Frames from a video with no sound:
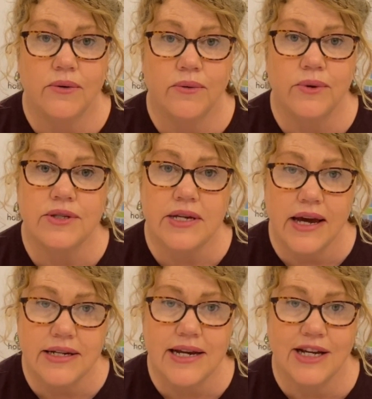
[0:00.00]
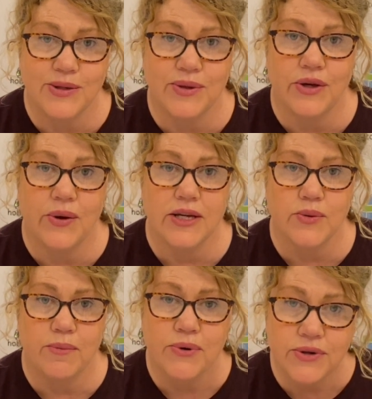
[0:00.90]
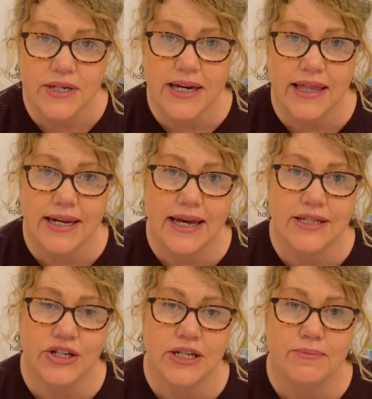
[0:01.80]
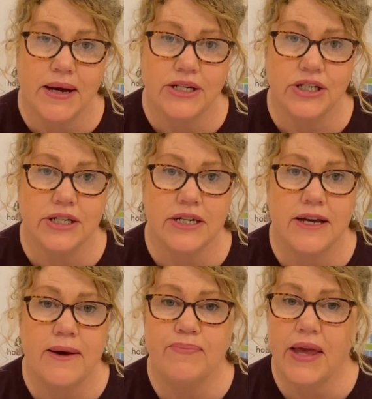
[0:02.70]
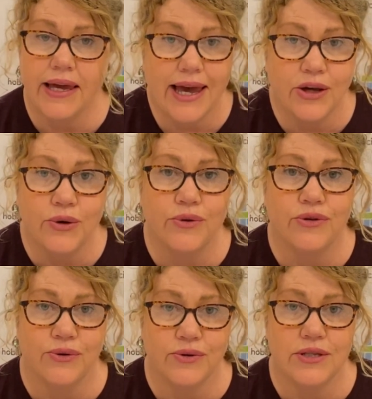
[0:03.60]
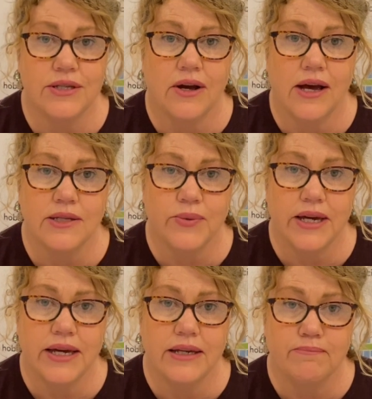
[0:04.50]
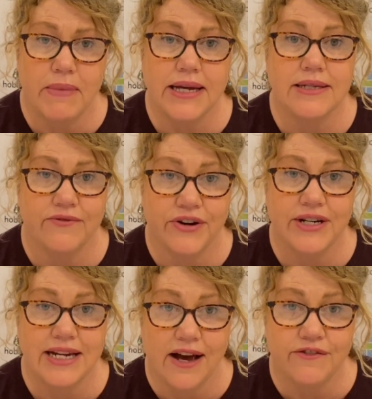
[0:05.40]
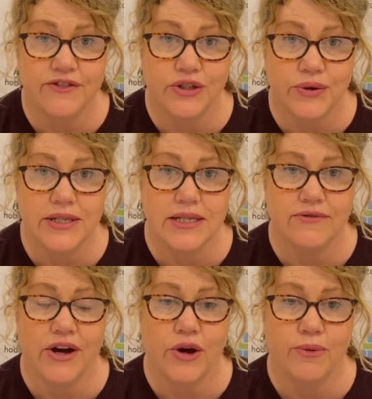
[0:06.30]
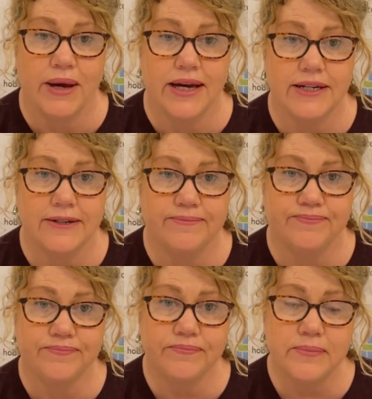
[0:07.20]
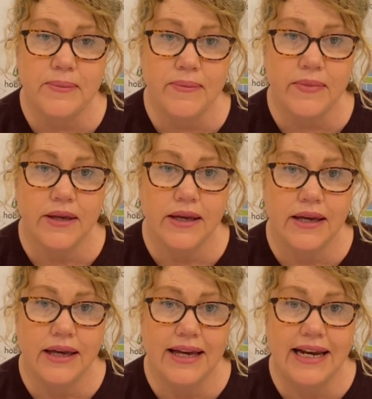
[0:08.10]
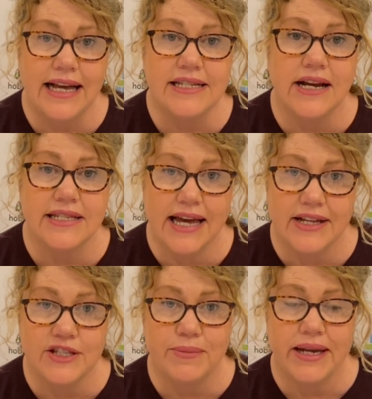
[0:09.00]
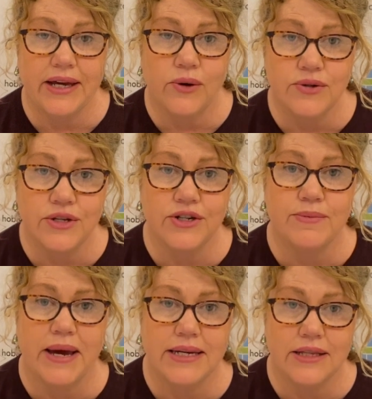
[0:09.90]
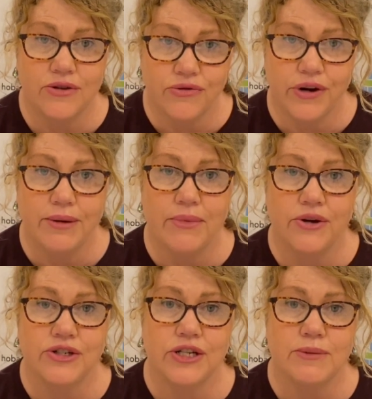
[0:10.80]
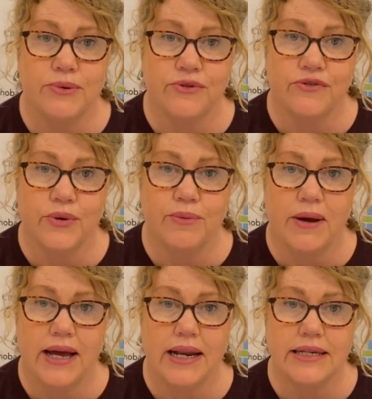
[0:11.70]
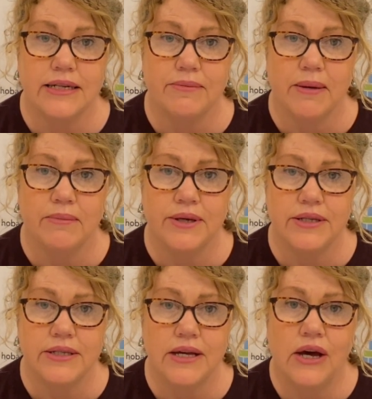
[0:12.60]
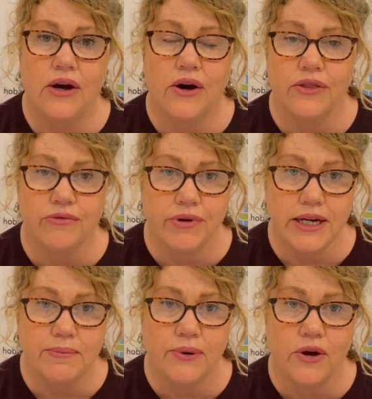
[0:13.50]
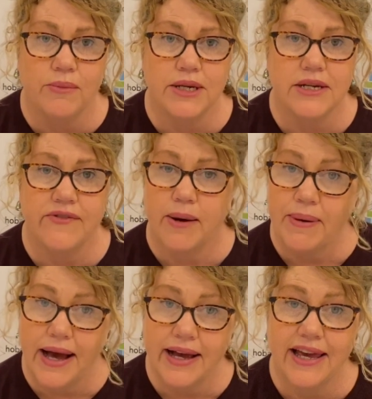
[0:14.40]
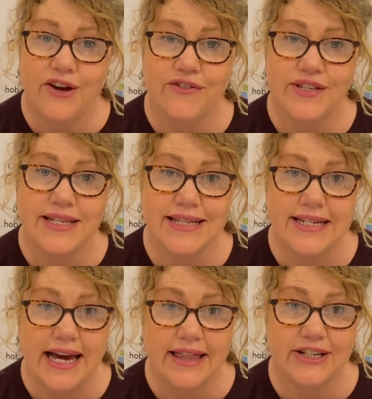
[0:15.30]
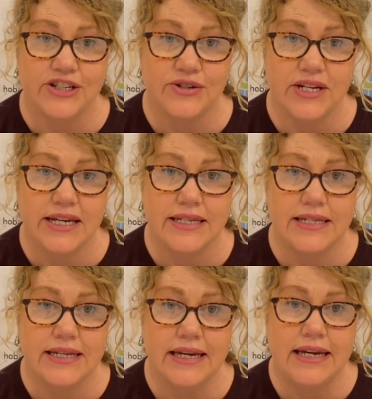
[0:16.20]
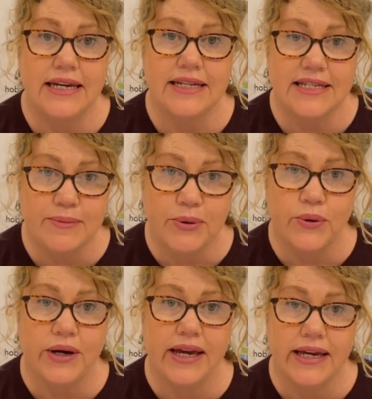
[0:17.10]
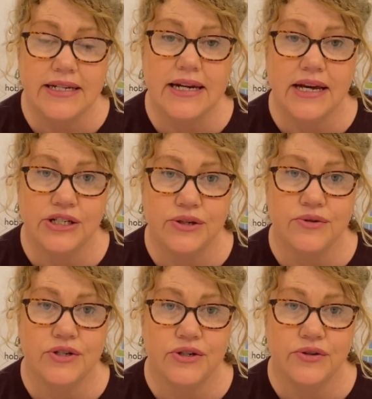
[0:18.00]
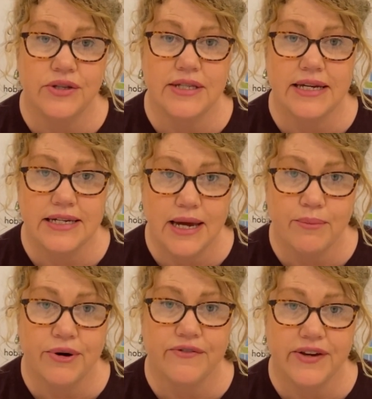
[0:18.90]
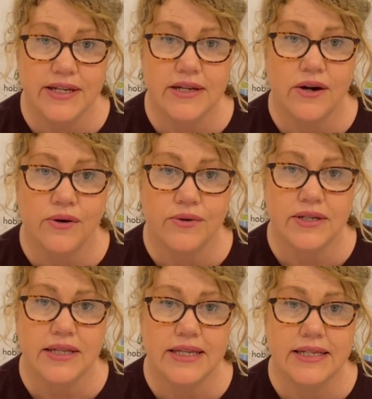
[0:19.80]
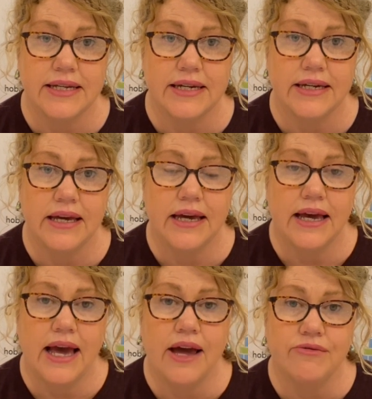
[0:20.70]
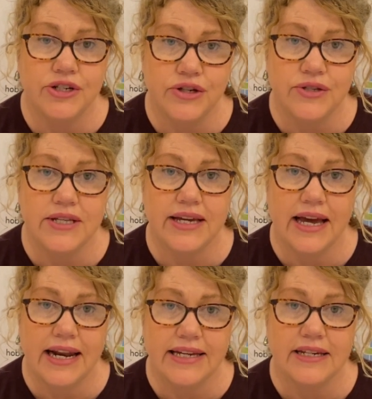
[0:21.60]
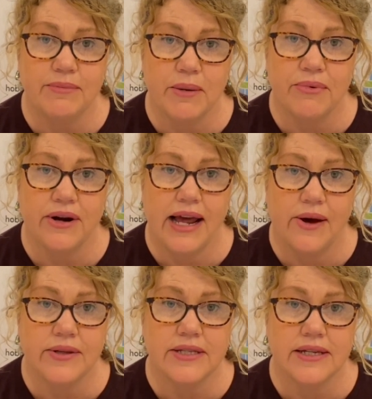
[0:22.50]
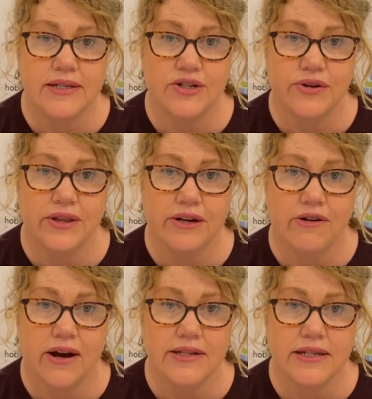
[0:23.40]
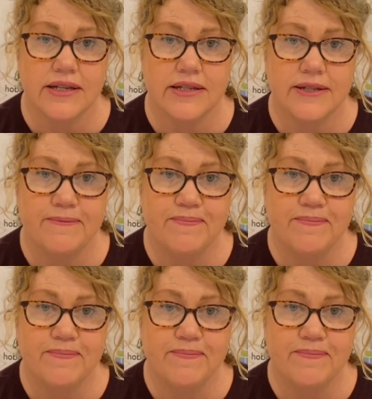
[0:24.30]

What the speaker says: We'll stay in touch with you as we put together next year's budget and get your thoughts as we make some very tough choices for Hobart. Last night's council meeting also debated three motions put forward by elected members on the redeployment of our parking officers to other duties, supporting international students and temporary visa holders in the city, and reducing elected member allowances during the crisis.